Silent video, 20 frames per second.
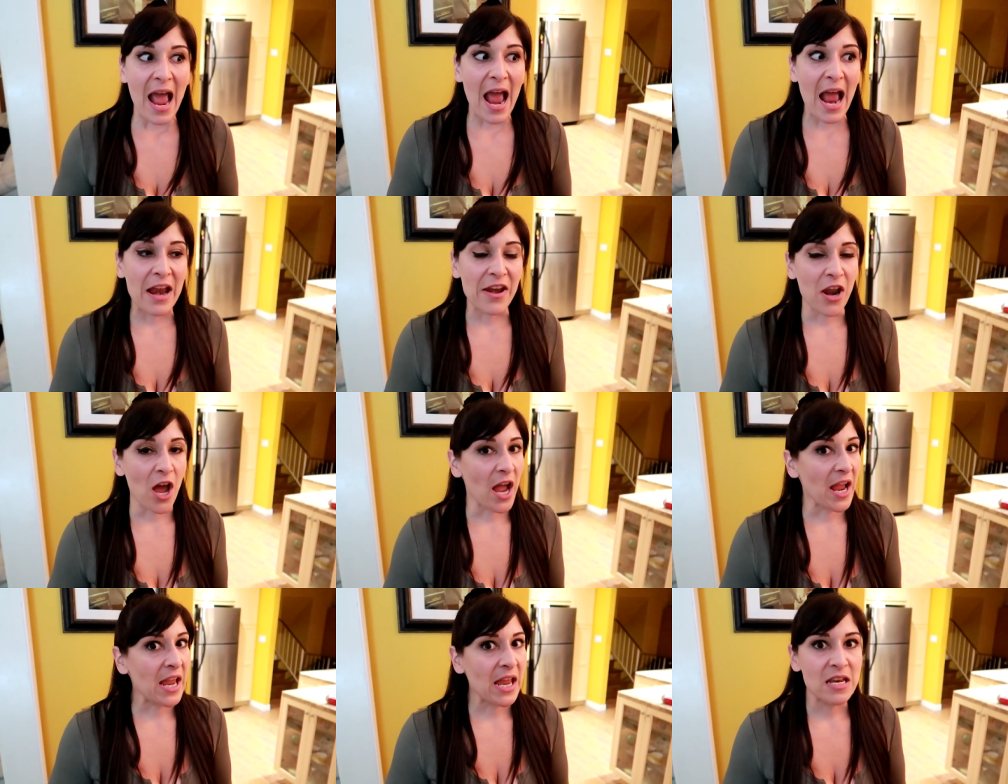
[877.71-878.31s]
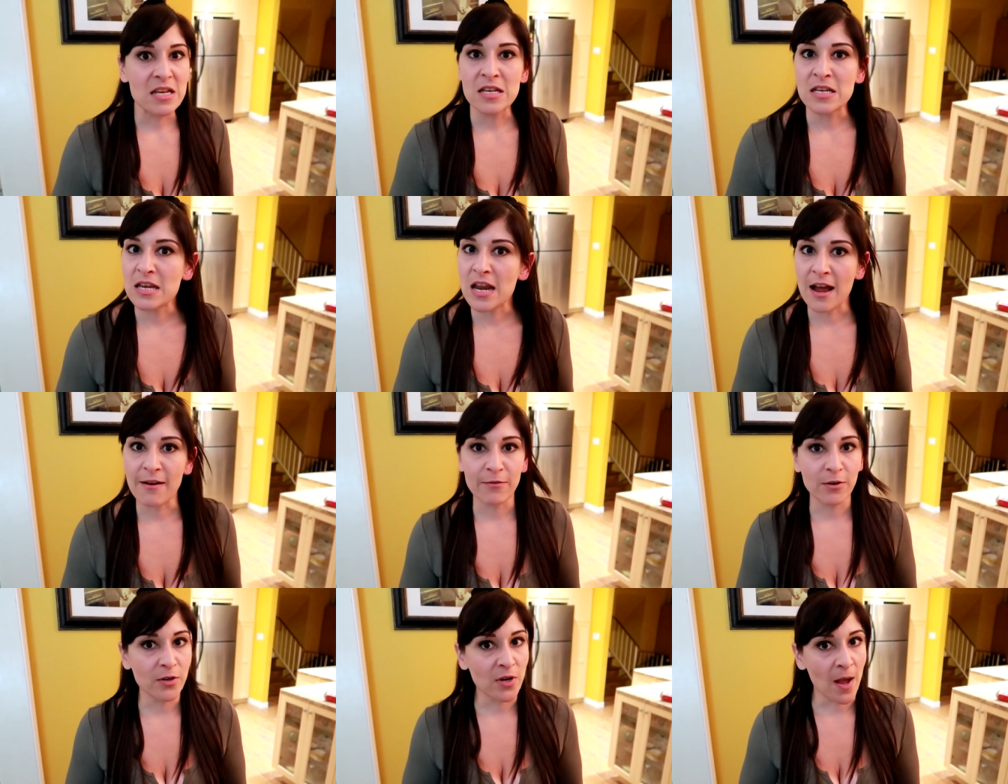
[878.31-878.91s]
And I had
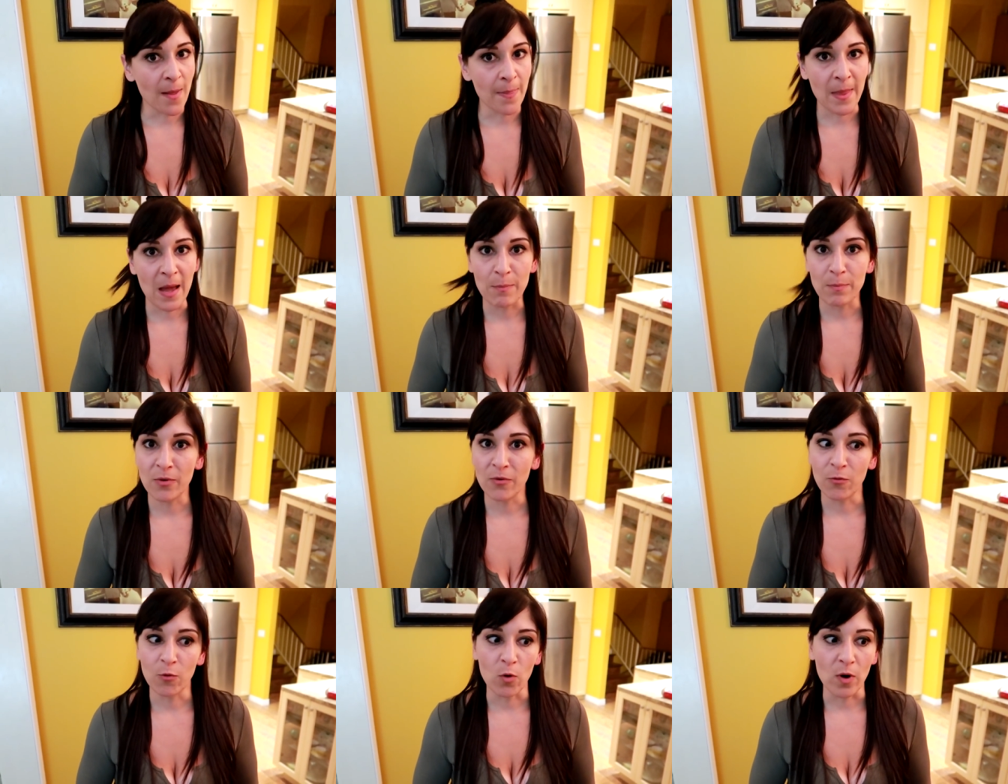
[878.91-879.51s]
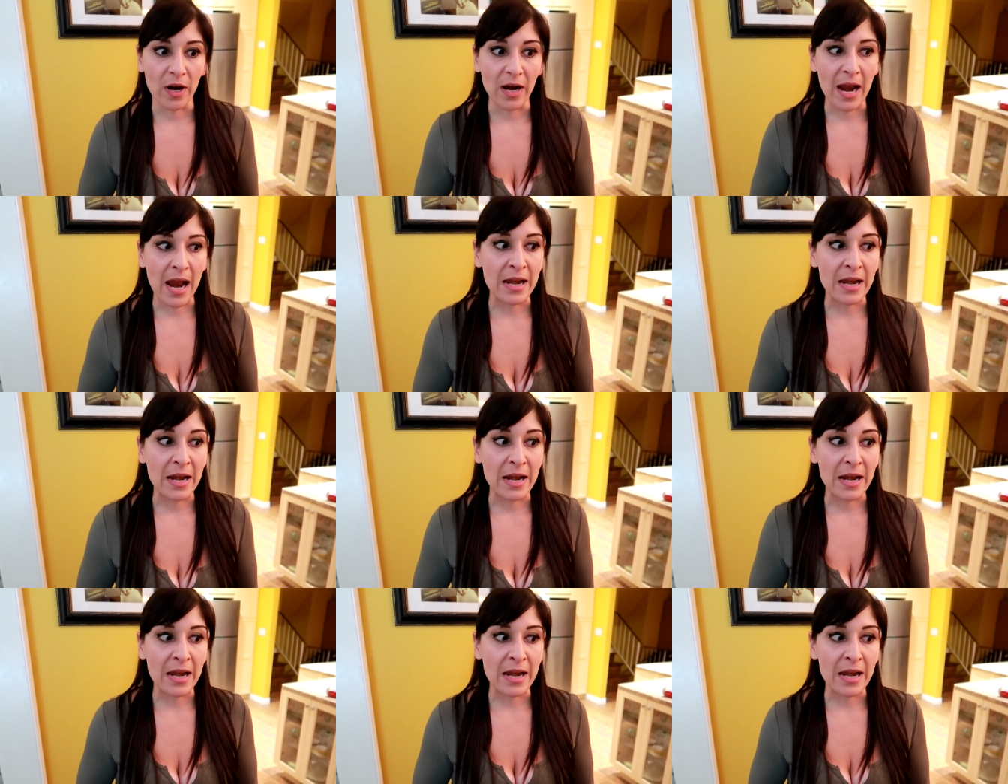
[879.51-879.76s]
never done that before.